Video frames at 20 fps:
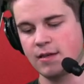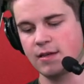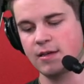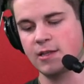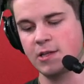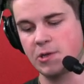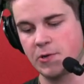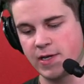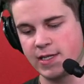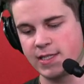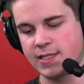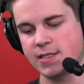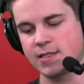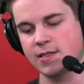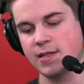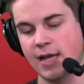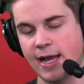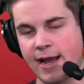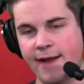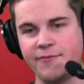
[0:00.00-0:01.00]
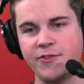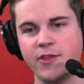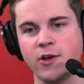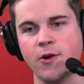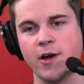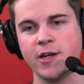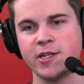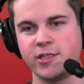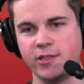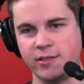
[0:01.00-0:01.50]
Lewis, I have the
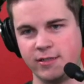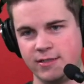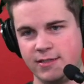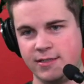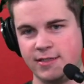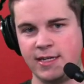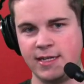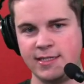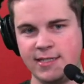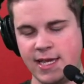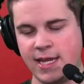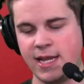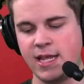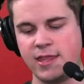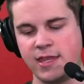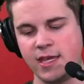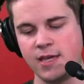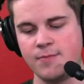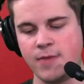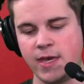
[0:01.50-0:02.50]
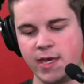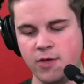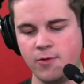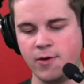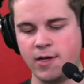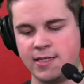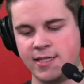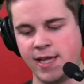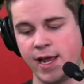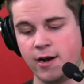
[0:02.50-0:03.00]
question. Does anything make you
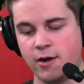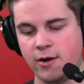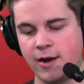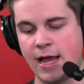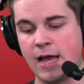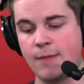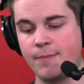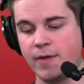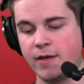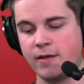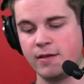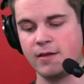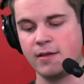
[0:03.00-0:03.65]
excited or happy?